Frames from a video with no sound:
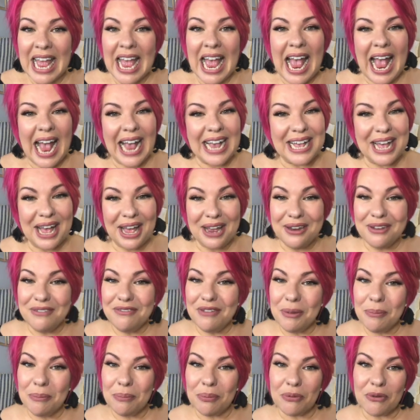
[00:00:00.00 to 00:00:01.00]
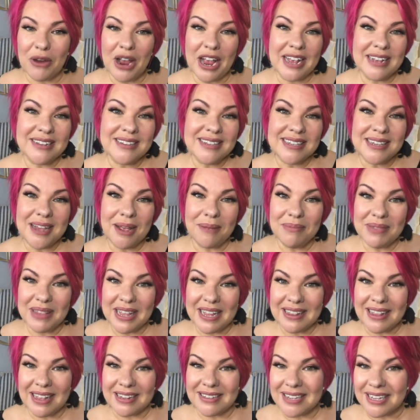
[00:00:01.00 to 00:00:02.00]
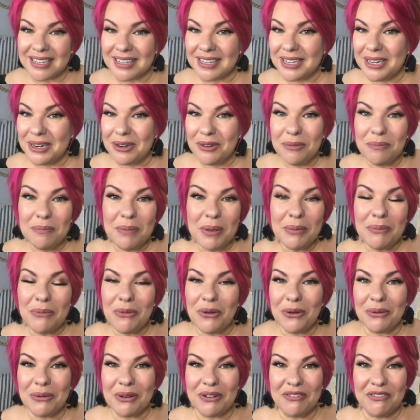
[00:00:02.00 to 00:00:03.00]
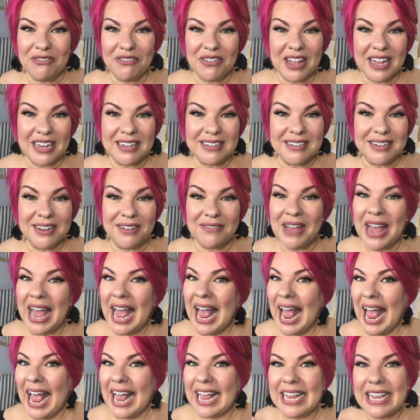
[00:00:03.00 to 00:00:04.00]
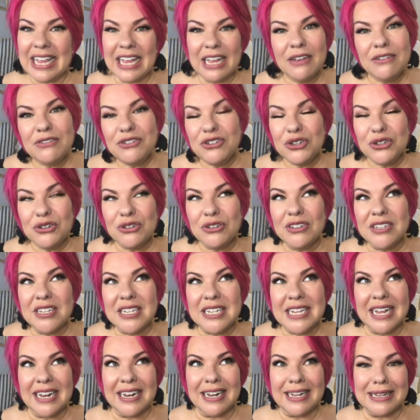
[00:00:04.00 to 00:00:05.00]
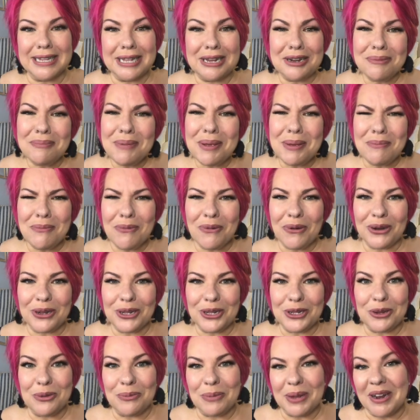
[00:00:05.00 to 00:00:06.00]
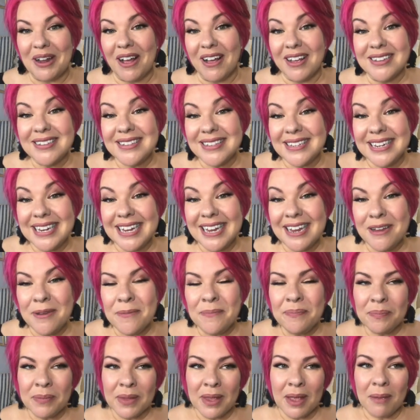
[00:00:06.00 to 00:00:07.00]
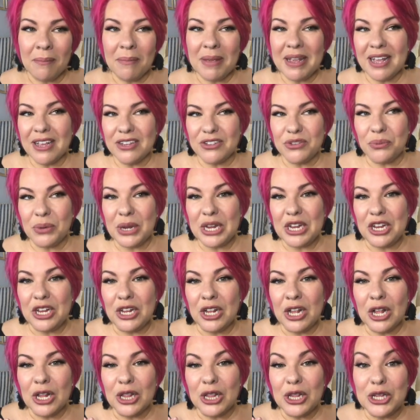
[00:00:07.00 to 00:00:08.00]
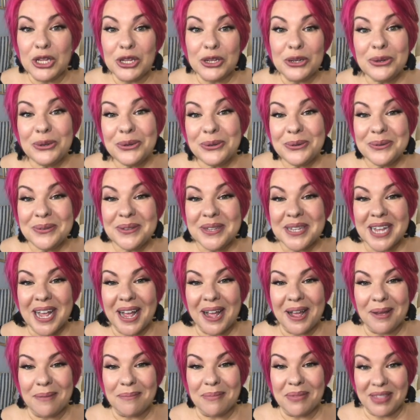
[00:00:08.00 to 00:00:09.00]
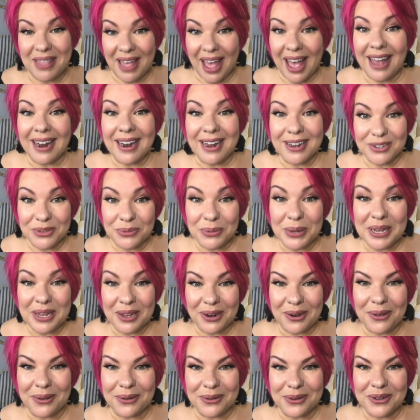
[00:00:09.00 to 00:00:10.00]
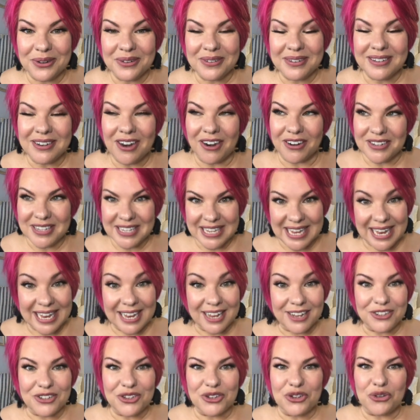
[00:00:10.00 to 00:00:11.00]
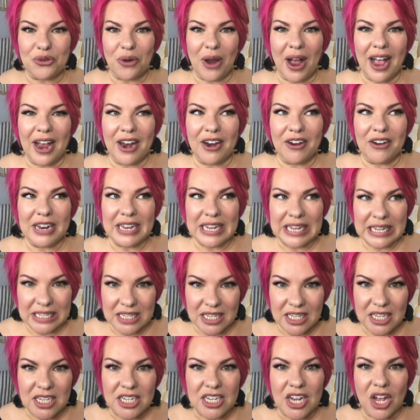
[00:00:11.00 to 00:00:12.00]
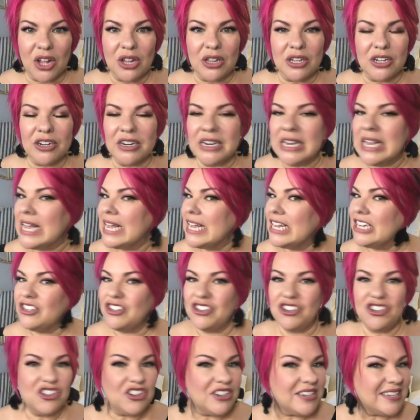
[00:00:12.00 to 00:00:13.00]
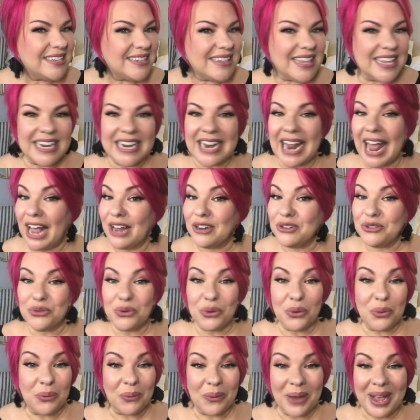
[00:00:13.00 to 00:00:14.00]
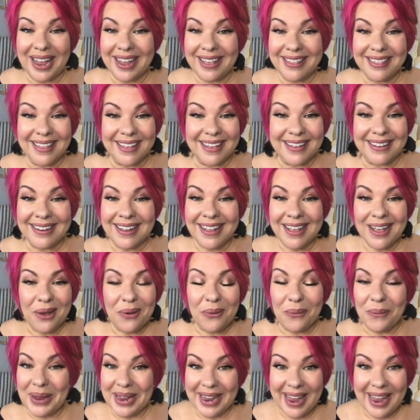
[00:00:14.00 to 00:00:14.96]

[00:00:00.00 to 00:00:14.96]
and kind of embrace something that's a little bit more reflective and gives your skin a little bit more luminosity, because we lose that as we get older. Our skin gets drier, it gets duller. It's just the natural way that we